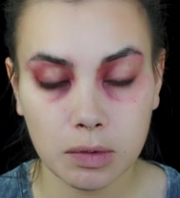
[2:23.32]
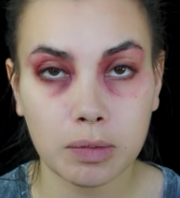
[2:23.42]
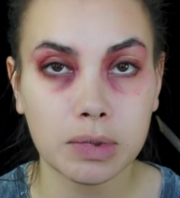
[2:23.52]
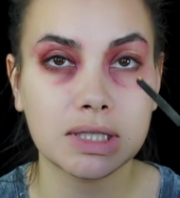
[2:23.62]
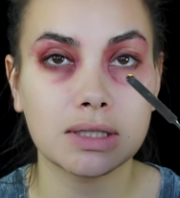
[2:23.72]

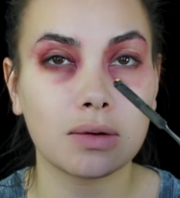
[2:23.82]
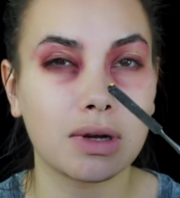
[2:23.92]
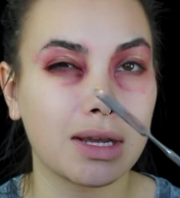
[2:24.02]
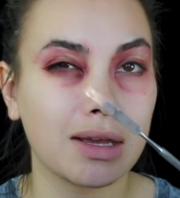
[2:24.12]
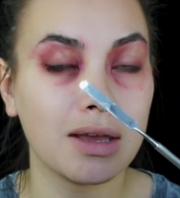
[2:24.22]
piece, so
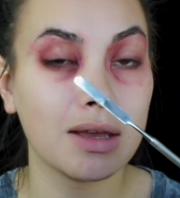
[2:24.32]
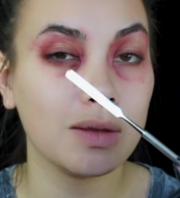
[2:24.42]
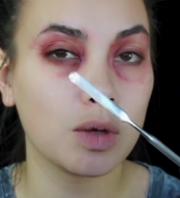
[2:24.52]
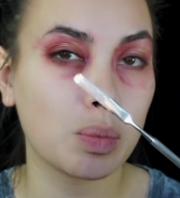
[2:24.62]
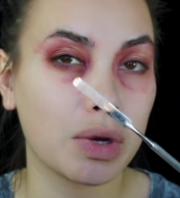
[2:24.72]
like
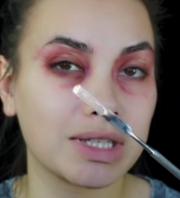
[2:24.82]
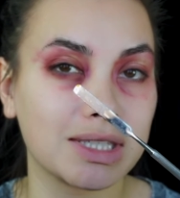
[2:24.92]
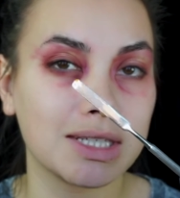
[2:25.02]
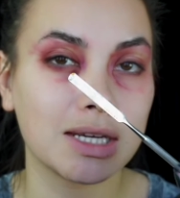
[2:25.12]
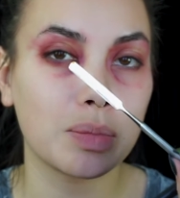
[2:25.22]
you can barely
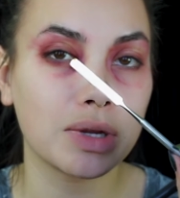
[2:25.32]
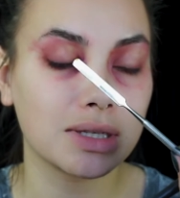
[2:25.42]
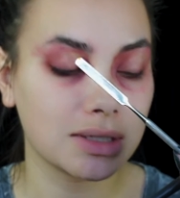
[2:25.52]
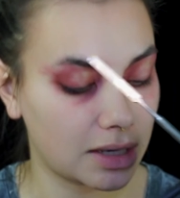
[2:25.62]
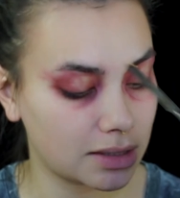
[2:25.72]
see it,
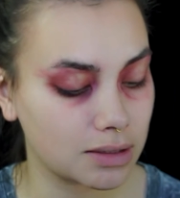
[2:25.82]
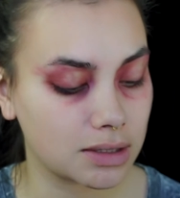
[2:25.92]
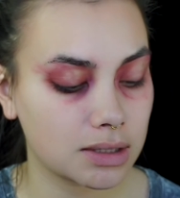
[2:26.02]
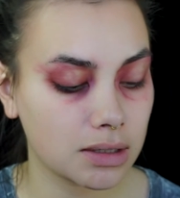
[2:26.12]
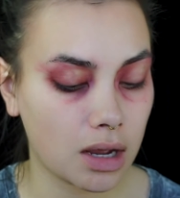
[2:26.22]
but that's
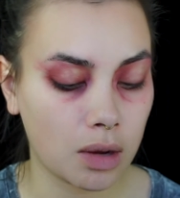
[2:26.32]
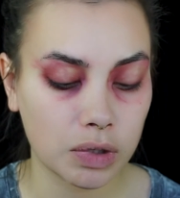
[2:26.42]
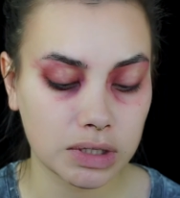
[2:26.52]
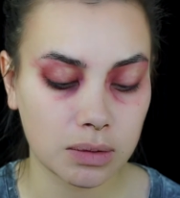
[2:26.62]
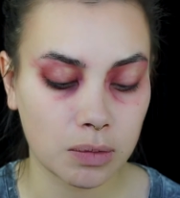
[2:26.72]
just how
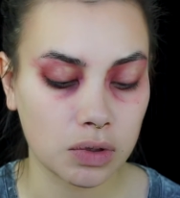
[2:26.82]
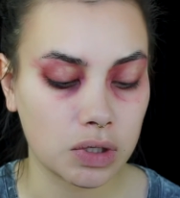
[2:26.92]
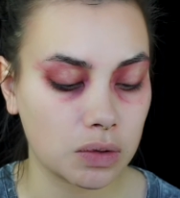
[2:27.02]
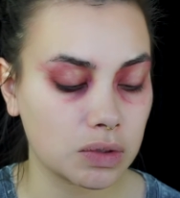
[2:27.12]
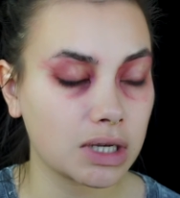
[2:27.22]
much I'm going to use.